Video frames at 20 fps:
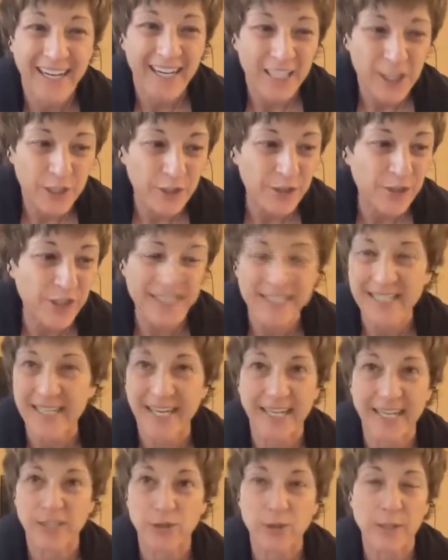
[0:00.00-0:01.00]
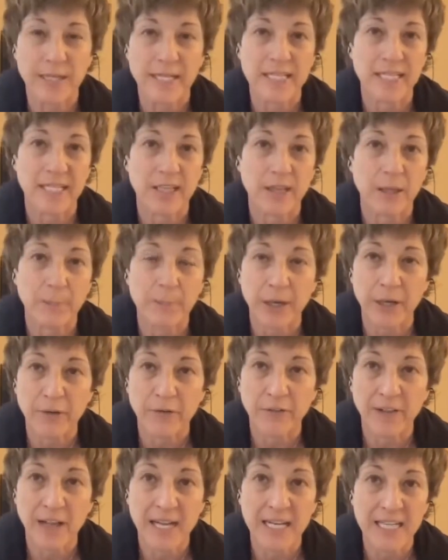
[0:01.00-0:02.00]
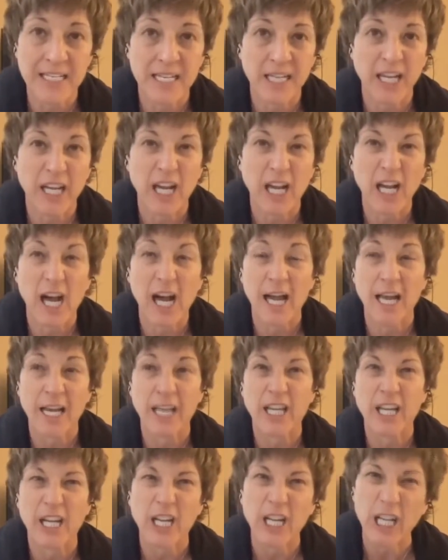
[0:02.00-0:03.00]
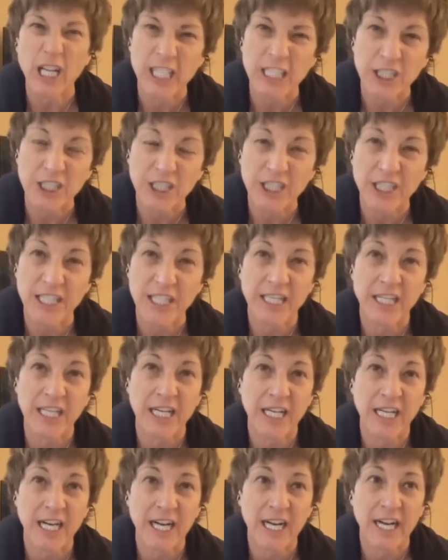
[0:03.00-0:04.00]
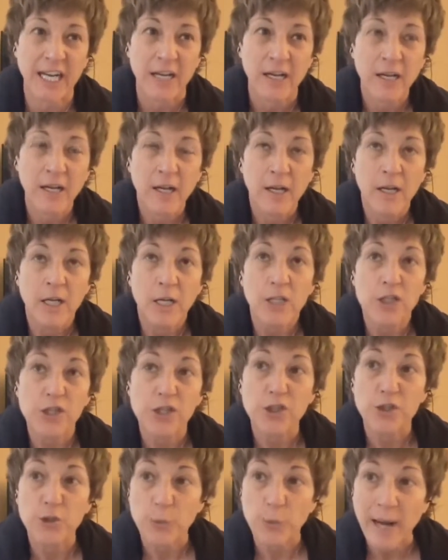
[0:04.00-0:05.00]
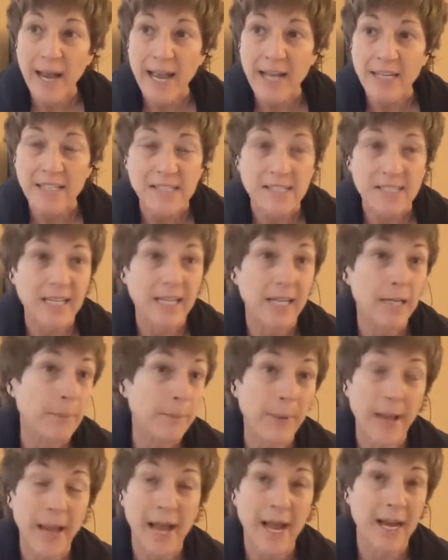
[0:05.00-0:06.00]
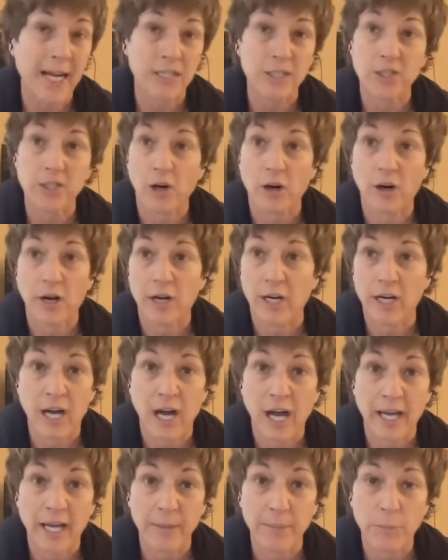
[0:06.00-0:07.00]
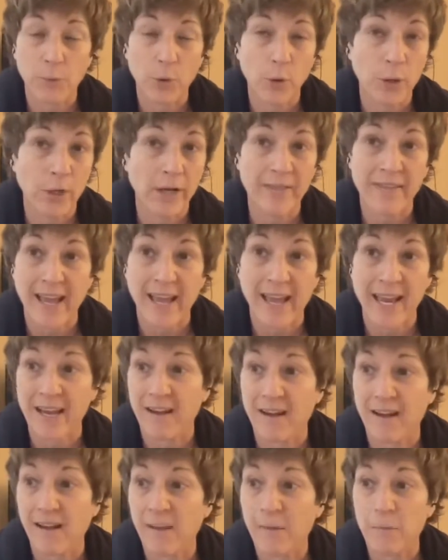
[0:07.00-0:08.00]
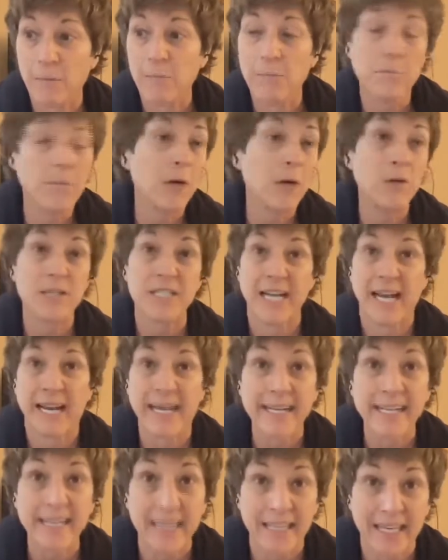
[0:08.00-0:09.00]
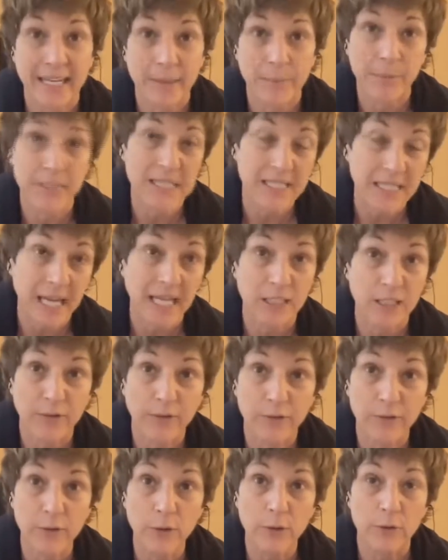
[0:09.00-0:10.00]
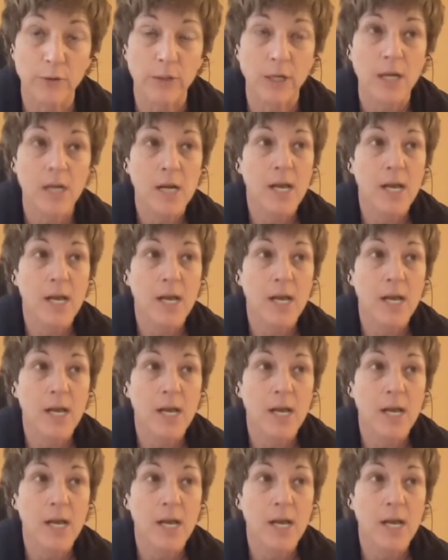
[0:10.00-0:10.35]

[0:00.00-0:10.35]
Yeah. You just said it, Tracy, the butterflies in the gut, the clenching of the gut. Stress impacts our gut more than most anything besides food.